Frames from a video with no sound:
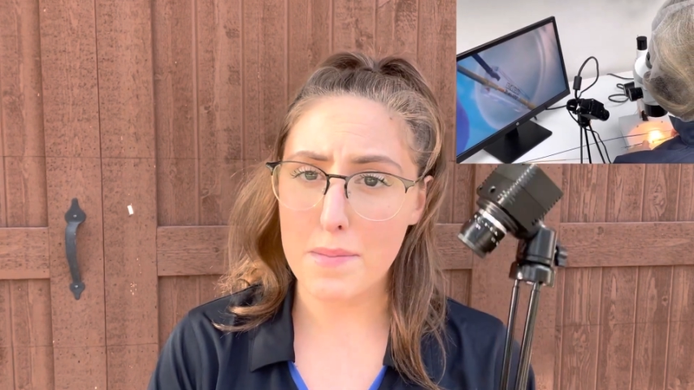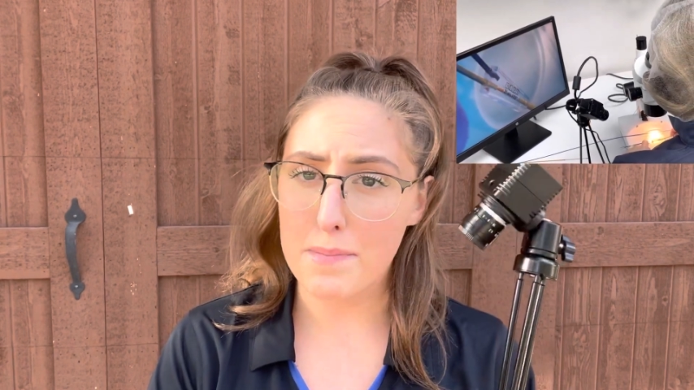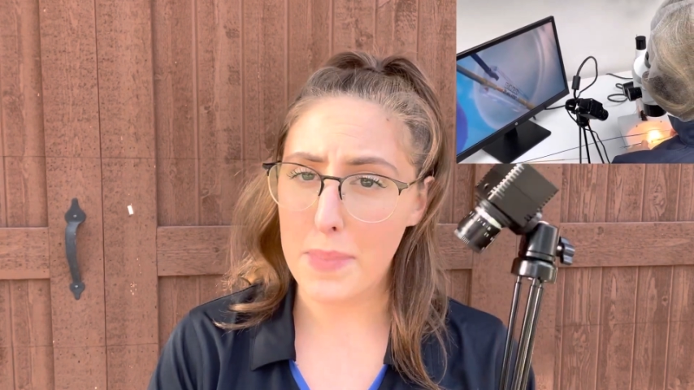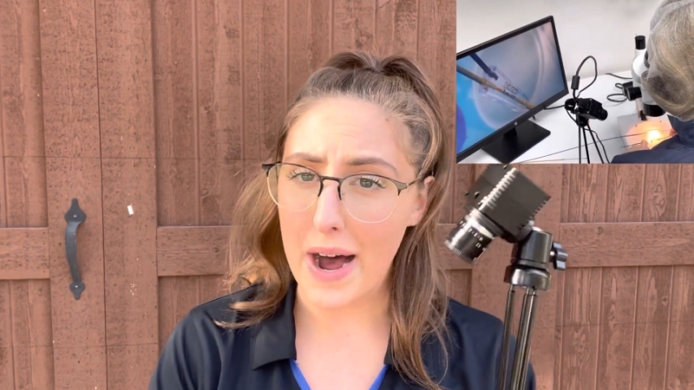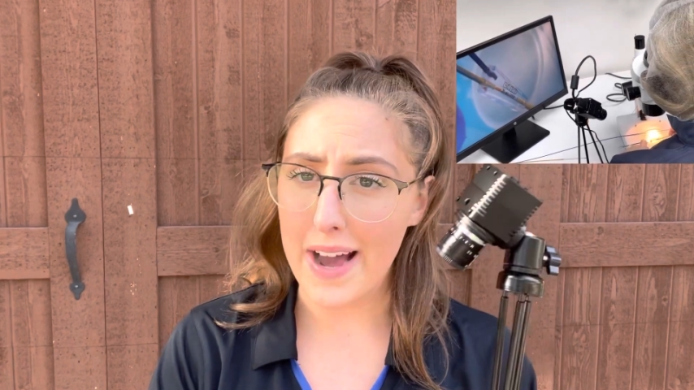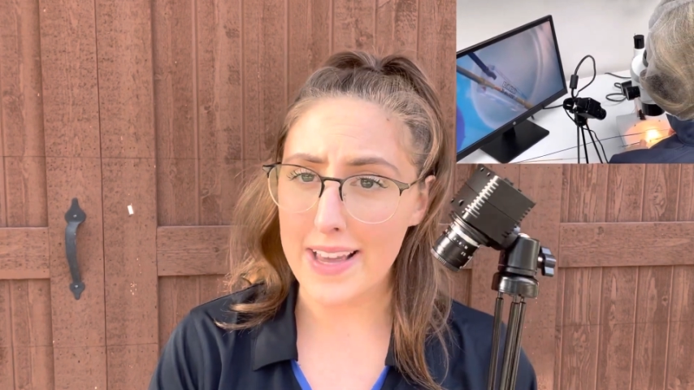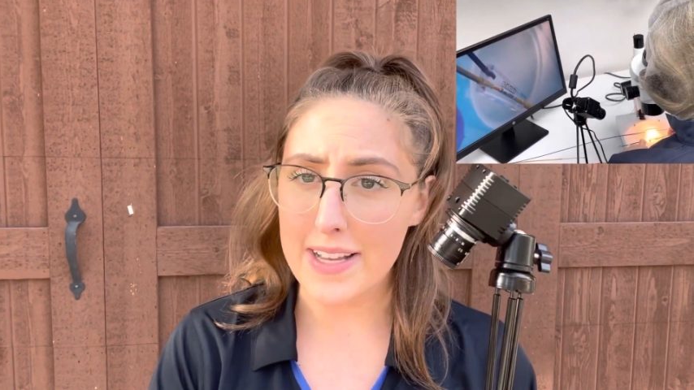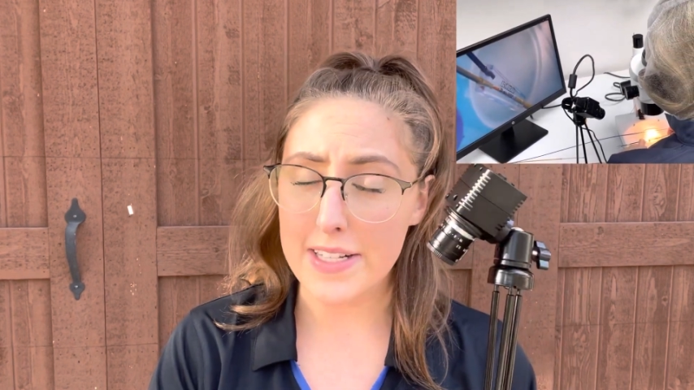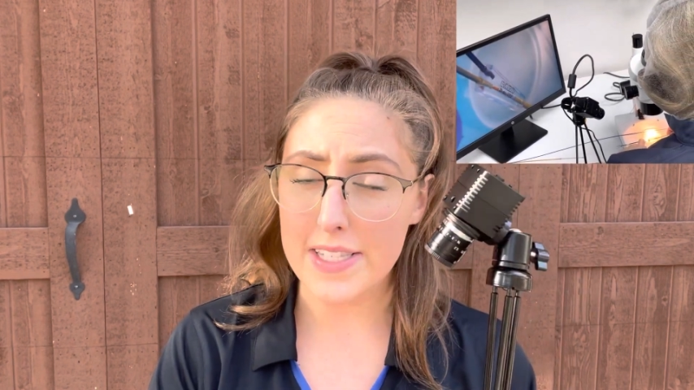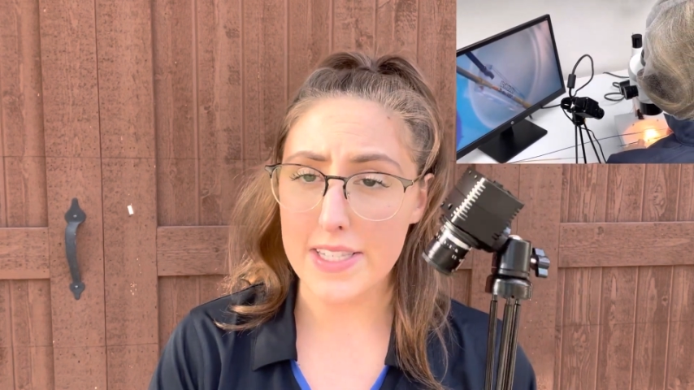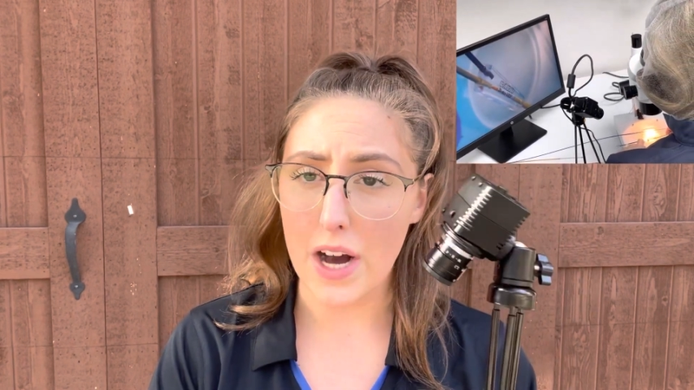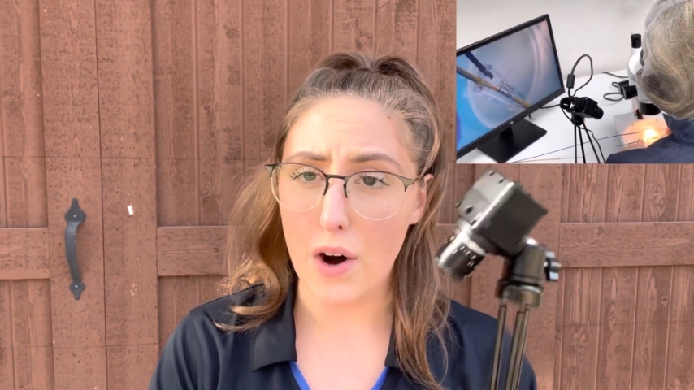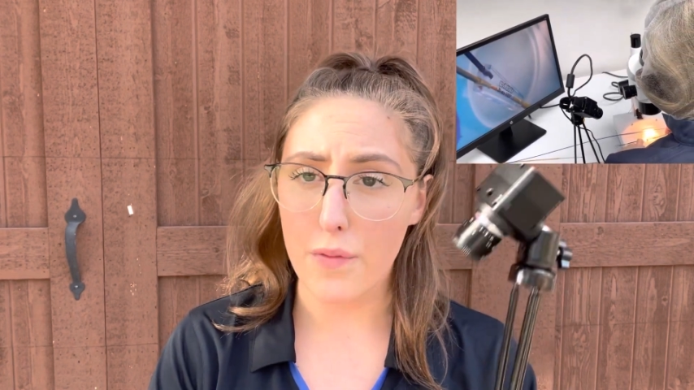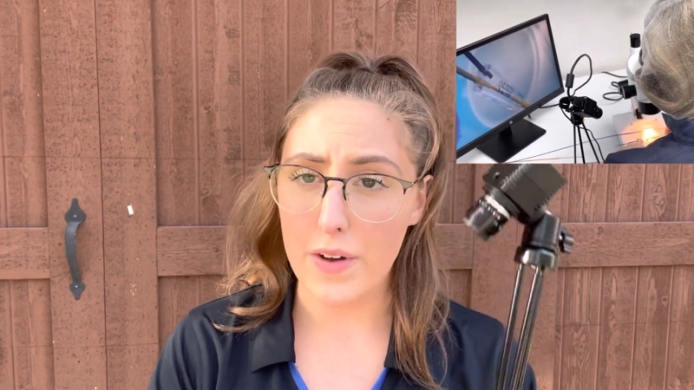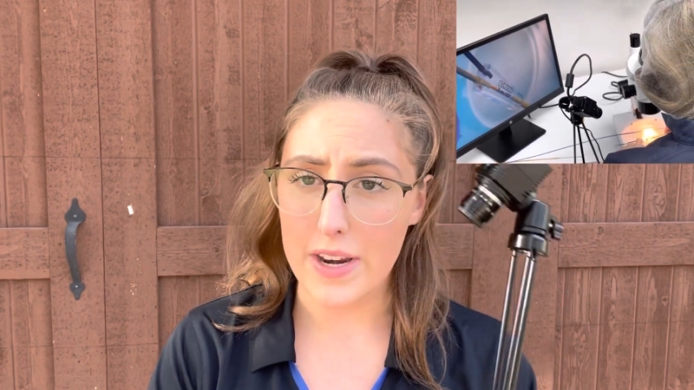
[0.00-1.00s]
by
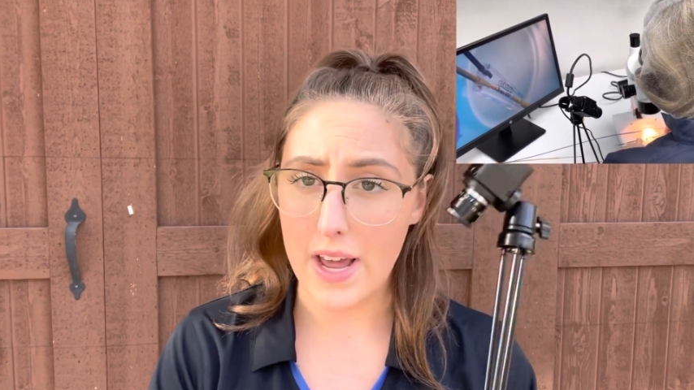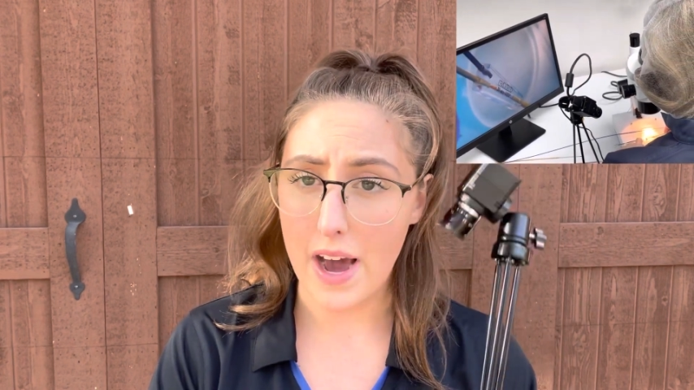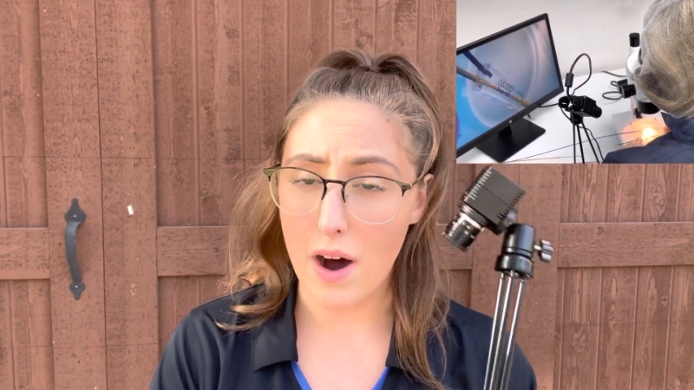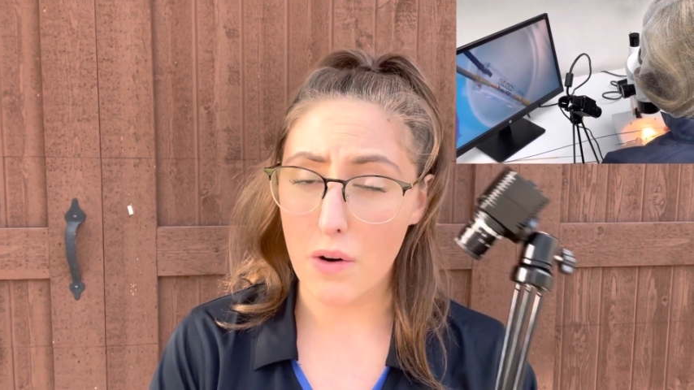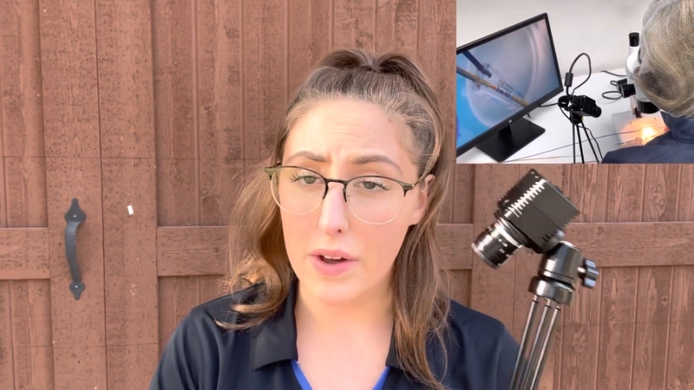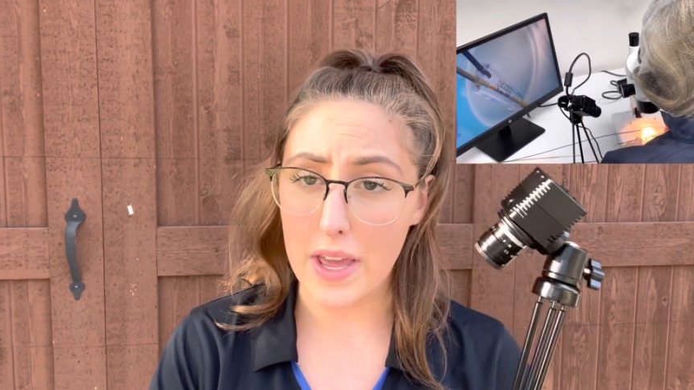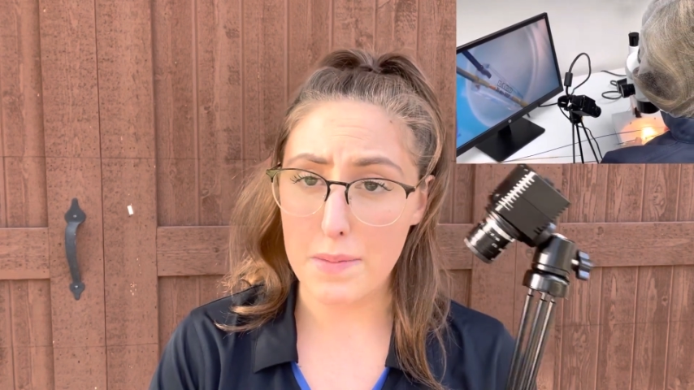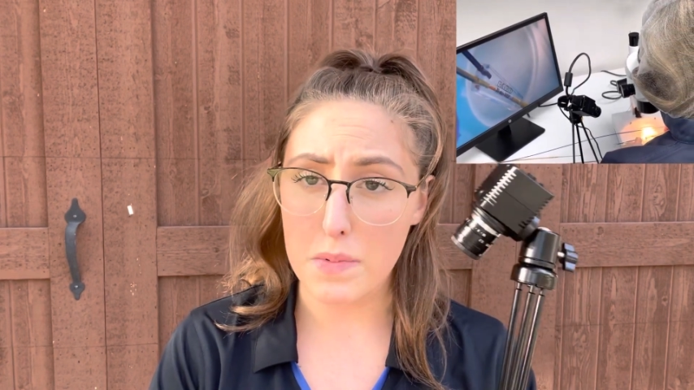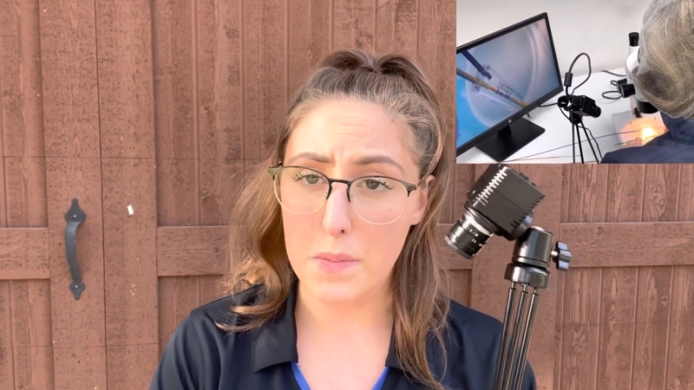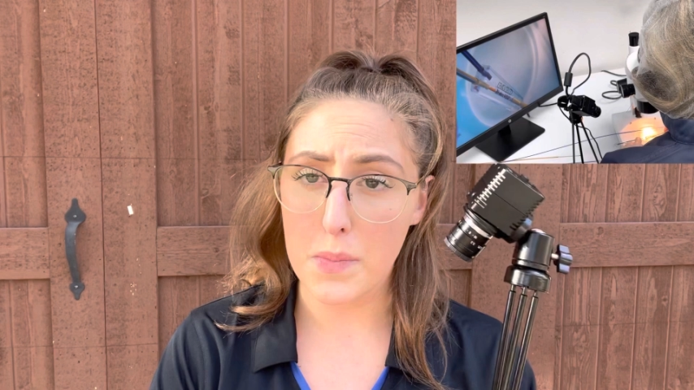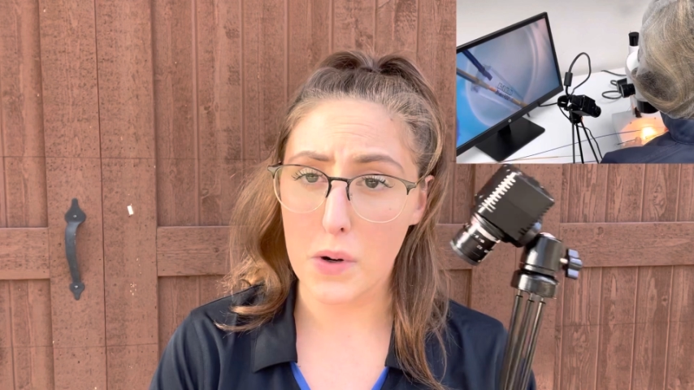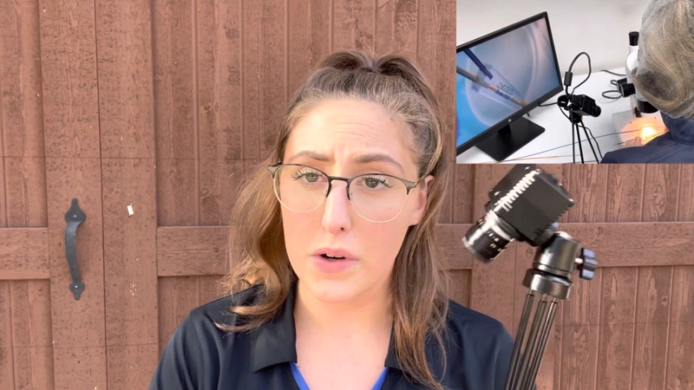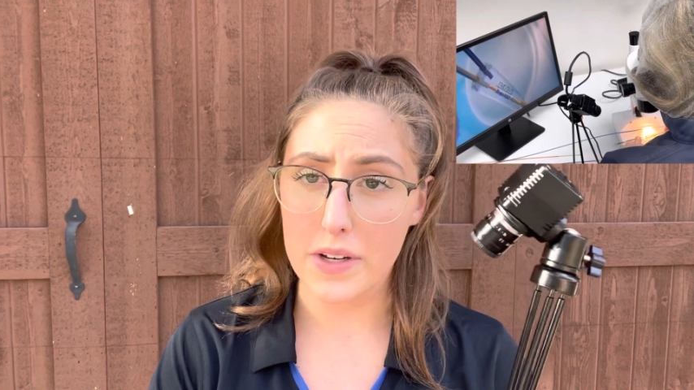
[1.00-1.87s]
itself and how capable